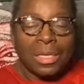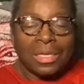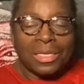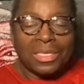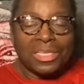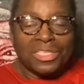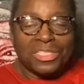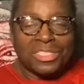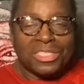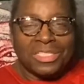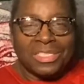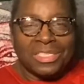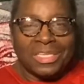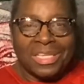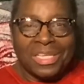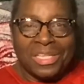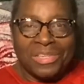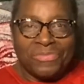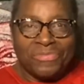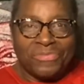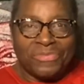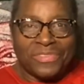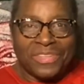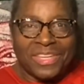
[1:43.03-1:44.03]
Good
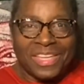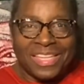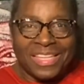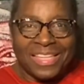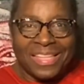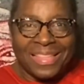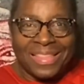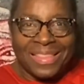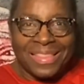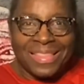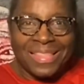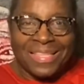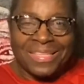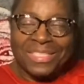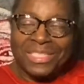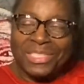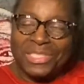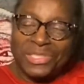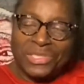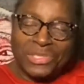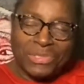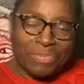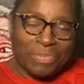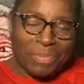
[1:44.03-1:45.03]
evening.
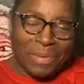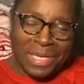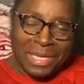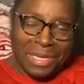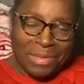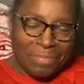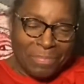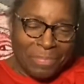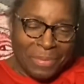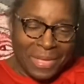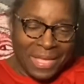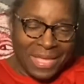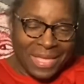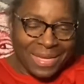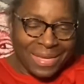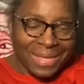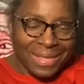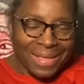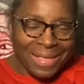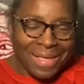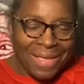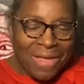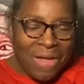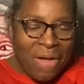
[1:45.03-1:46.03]
This is Betty
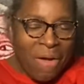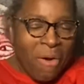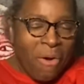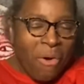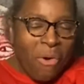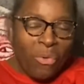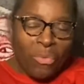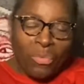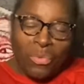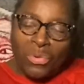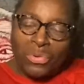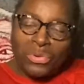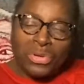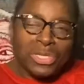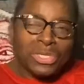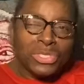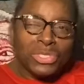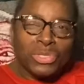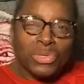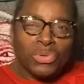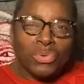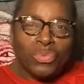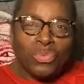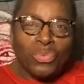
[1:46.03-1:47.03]
Petty
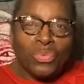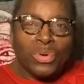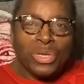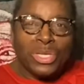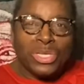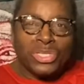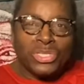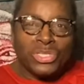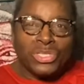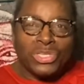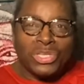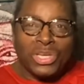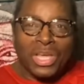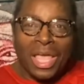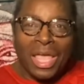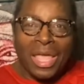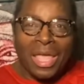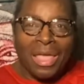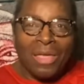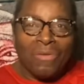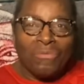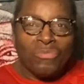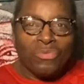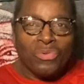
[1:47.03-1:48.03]
wanting to wish
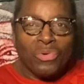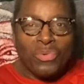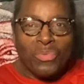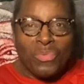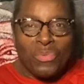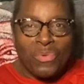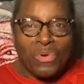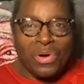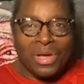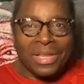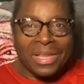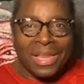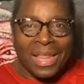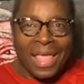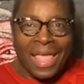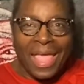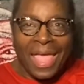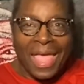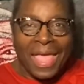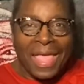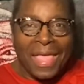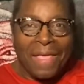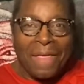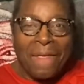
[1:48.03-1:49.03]
everyone
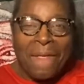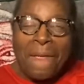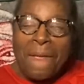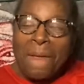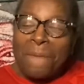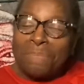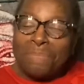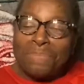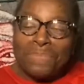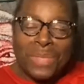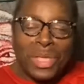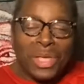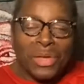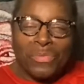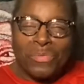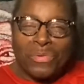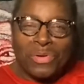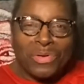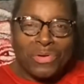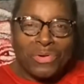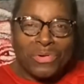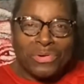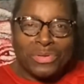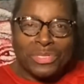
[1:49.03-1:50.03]
a
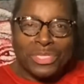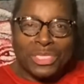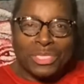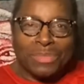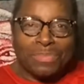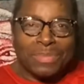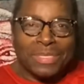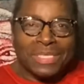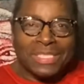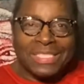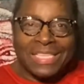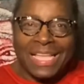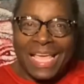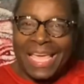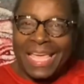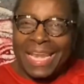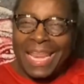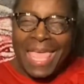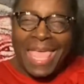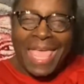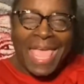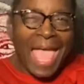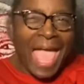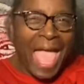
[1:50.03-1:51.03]
Merry Christmas
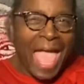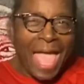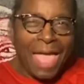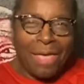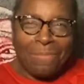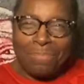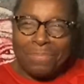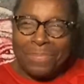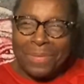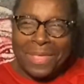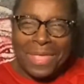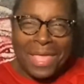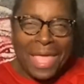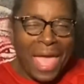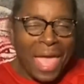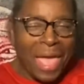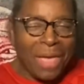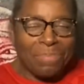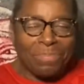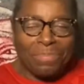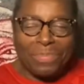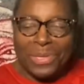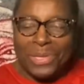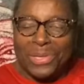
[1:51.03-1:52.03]
and a Happy,
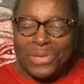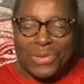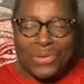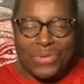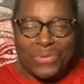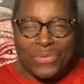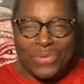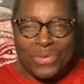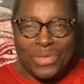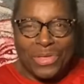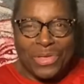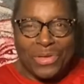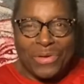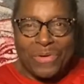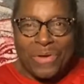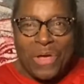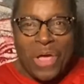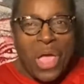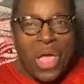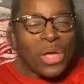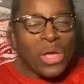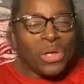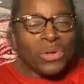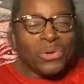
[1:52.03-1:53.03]
Happy New Year.
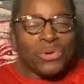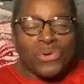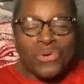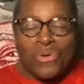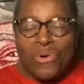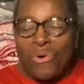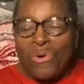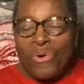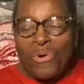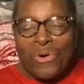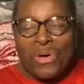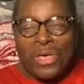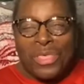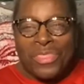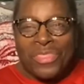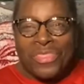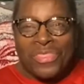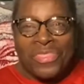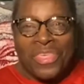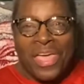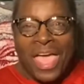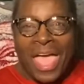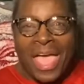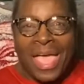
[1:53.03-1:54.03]

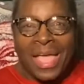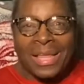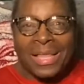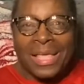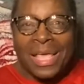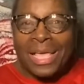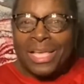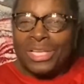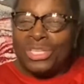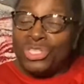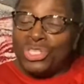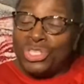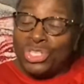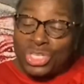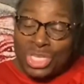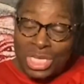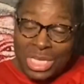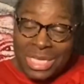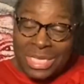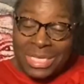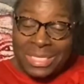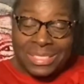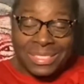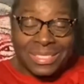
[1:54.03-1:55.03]
Knowing that
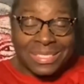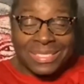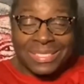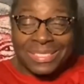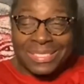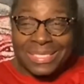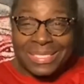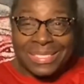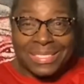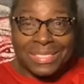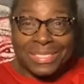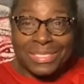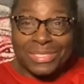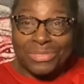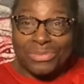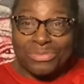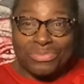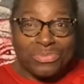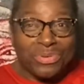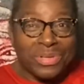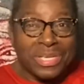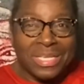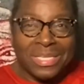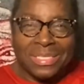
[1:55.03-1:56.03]
Jesus is
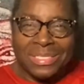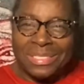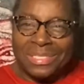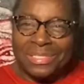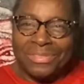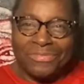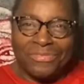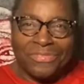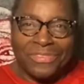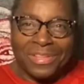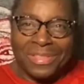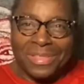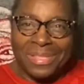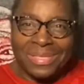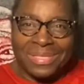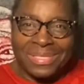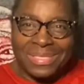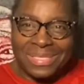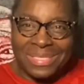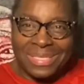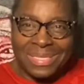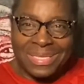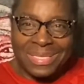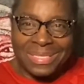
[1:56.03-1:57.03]
the reason for the
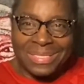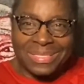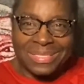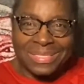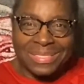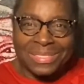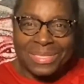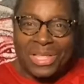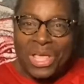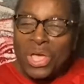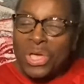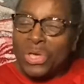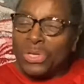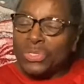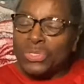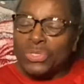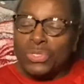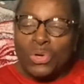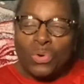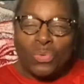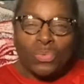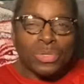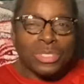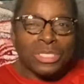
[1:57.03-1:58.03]
season.
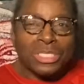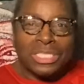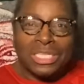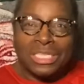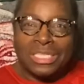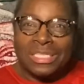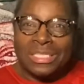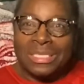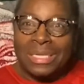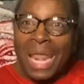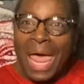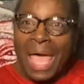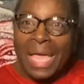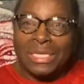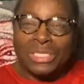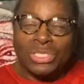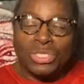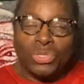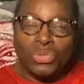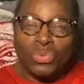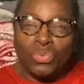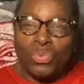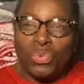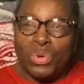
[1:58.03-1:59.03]
So we'd just like
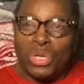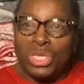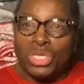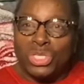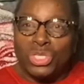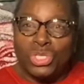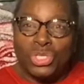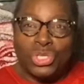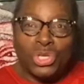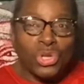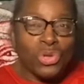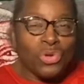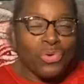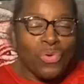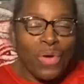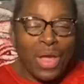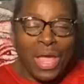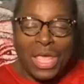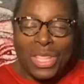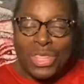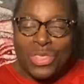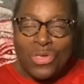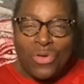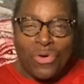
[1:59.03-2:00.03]
to wish you
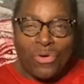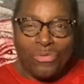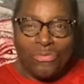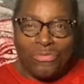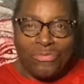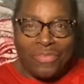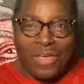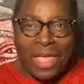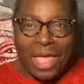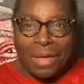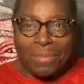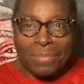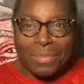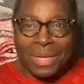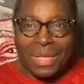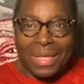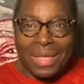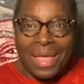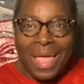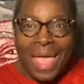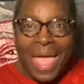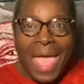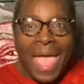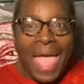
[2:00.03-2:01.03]
and your
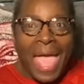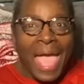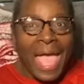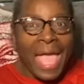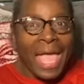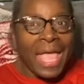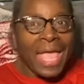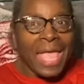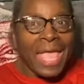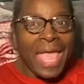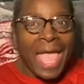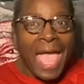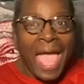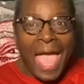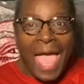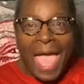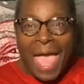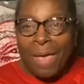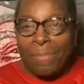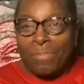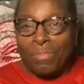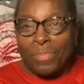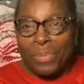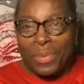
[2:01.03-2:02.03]
family a
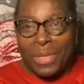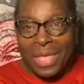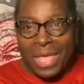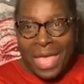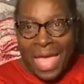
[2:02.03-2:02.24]
happy,